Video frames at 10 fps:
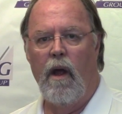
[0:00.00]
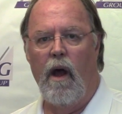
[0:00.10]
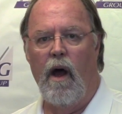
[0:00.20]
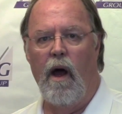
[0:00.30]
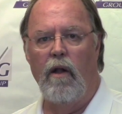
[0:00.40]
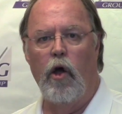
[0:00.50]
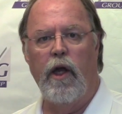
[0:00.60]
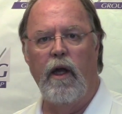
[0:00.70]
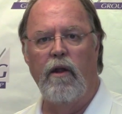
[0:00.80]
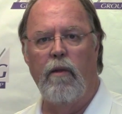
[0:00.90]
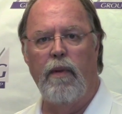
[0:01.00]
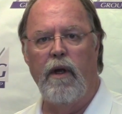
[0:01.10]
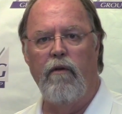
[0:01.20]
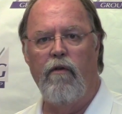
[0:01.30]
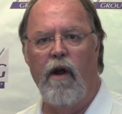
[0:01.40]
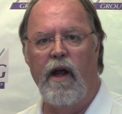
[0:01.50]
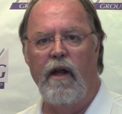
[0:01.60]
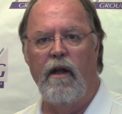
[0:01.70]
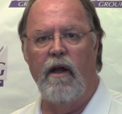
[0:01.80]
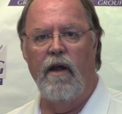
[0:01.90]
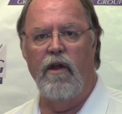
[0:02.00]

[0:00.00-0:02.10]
Uh, looking at the bean trade, uh,